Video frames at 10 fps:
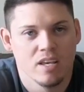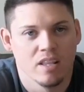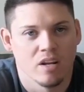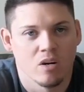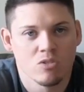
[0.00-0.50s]

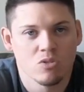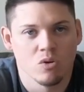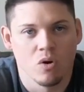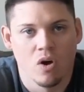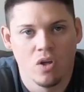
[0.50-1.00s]
And then
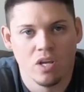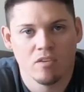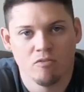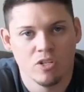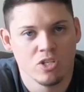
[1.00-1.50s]
also
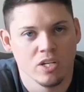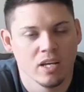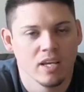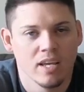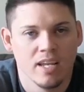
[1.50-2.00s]
hunting,
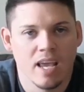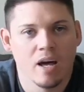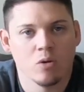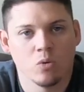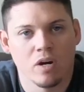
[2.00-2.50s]
fishing, any
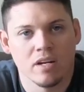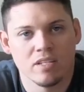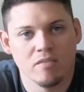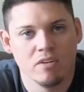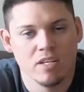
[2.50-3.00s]
outdoor
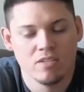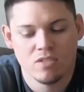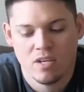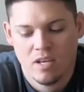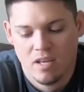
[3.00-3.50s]
activities,